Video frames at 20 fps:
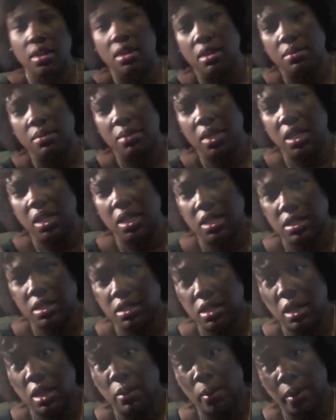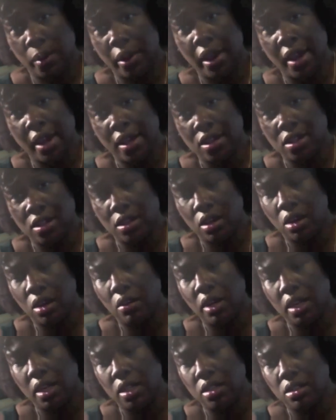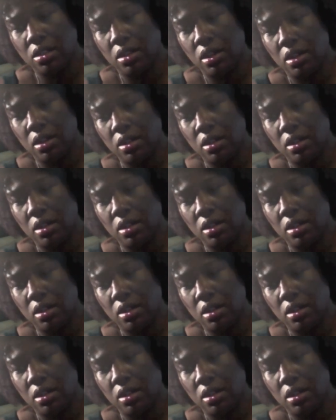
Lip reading: because they were actually already starting